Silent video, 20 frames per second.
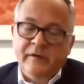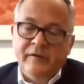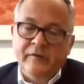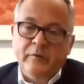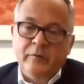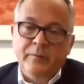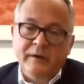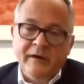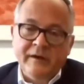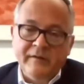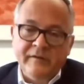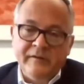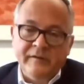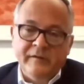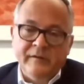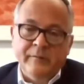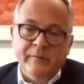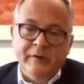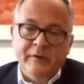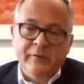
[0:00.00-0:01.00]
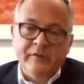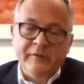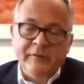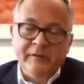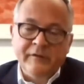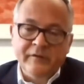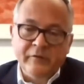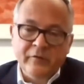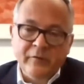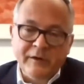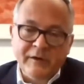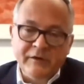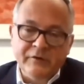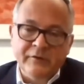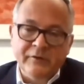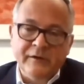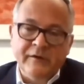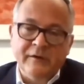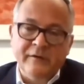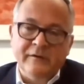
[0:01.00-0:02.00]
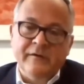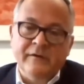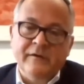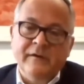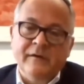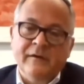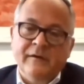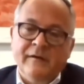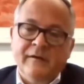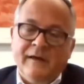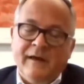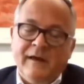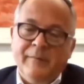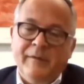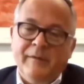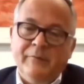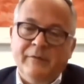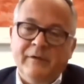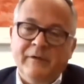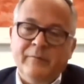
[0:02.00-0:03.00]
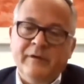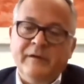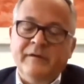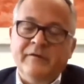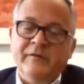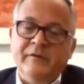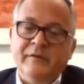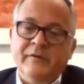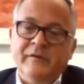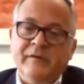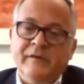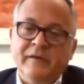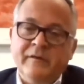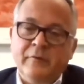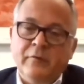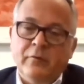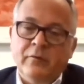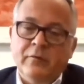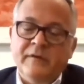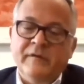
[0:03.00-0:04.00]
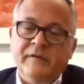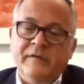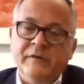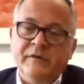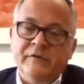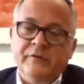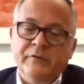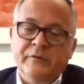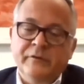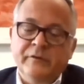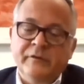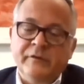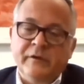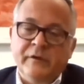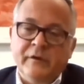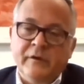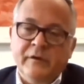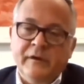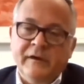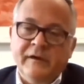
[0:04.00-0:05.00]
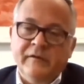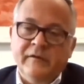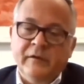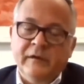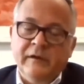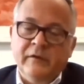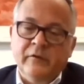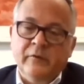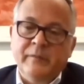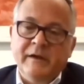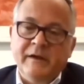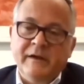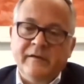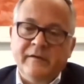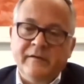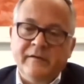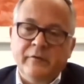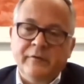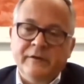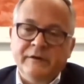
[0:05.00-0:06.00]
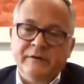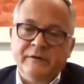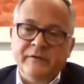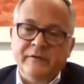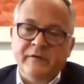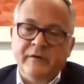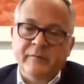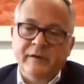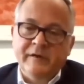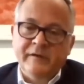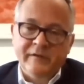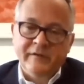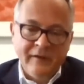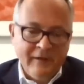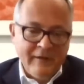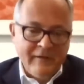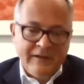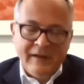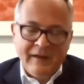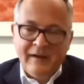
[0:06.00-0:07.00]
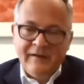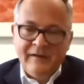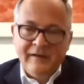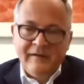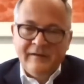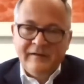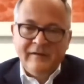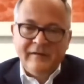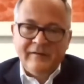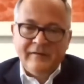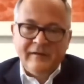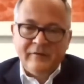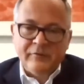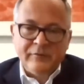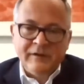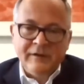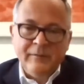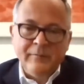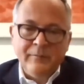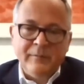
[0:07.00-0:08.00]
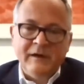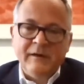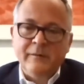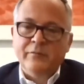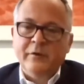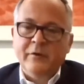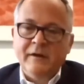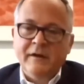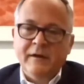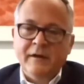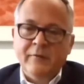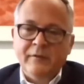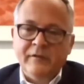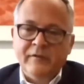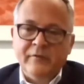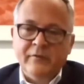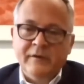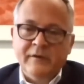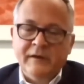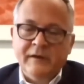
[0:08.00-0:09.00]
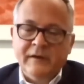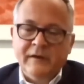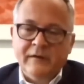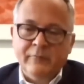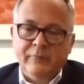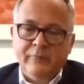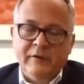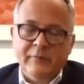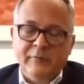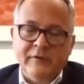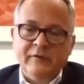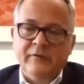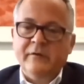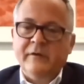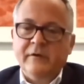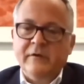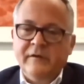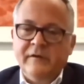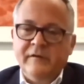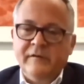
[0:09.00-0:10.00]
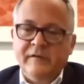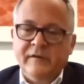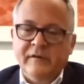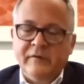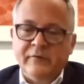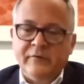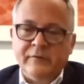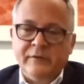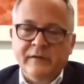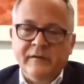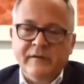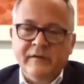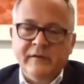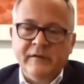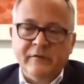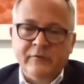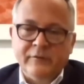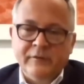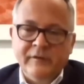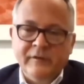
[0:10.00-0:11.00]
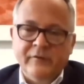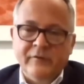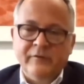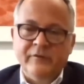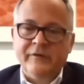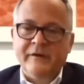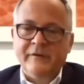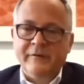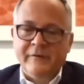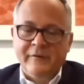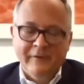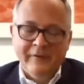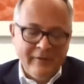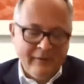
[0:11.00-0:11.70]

complexity, because there is so much going on. We've been discussing all these issues in the BIS Innovation Summit, and it's really mind-boggling what's going on in the industry. The industry is on fire.